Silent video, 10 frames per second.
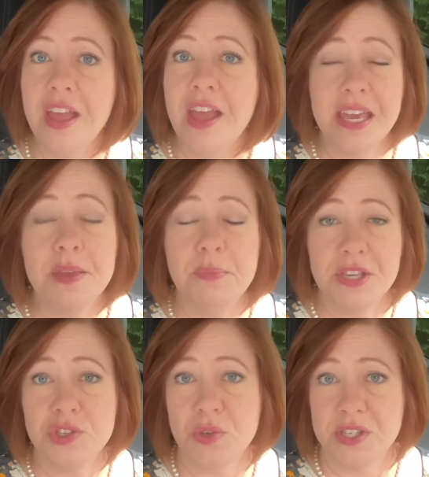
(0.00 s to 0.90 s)
It can be a
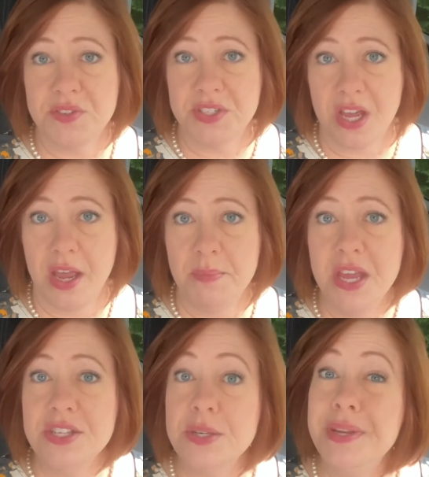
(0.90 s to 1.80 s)
stressful time.
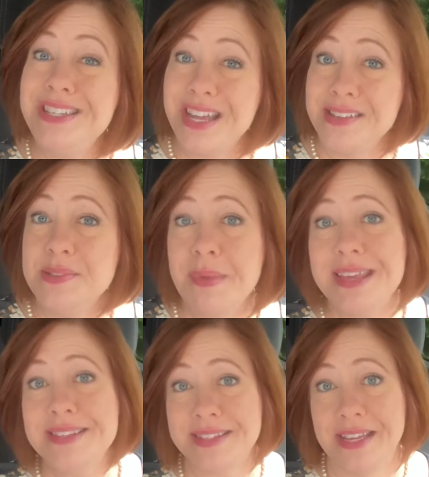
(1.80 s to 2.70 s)
So it does
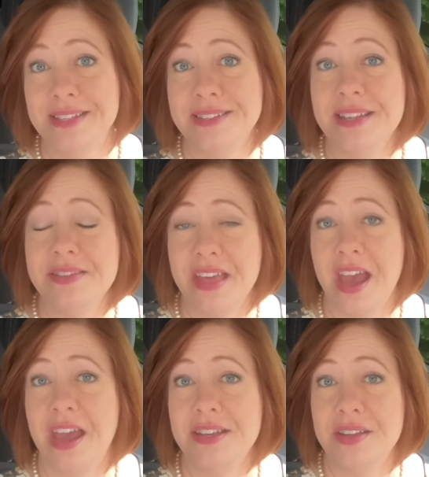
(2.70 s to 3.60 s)
make sense
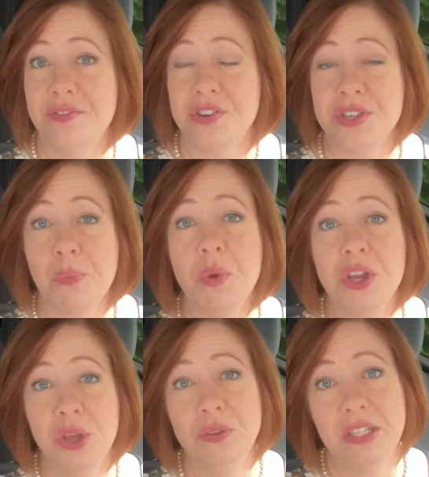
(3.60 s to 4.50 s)
that for someone
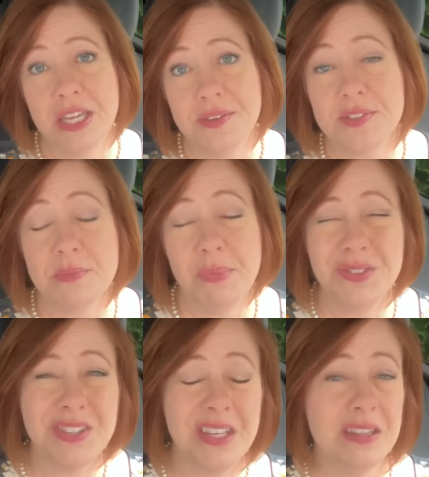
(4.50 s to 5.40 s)
who lives
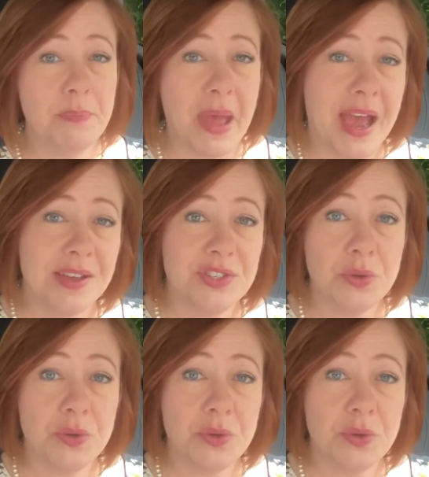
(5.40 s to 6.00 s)
mostly in the past,